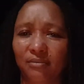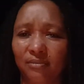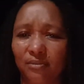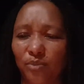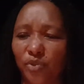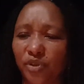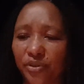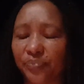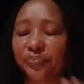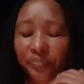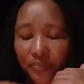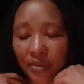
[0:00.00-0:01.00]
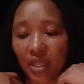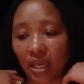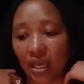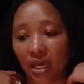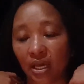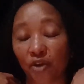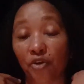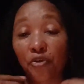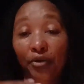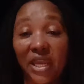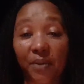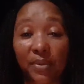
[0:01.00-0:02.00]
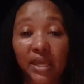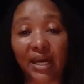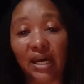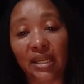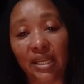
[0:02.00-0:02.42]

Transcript: More creamy and